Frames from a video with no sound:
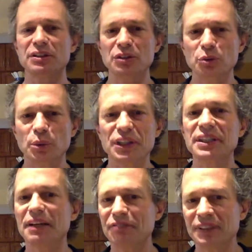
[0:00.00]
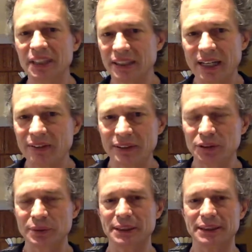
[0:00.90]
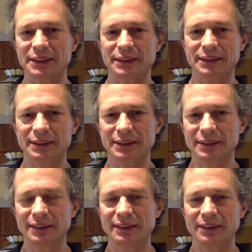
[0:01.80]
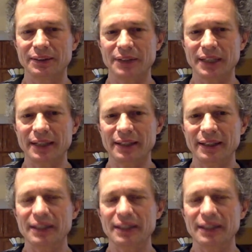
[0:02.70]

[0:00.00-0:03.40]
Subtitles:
you with definite characteristics, okay?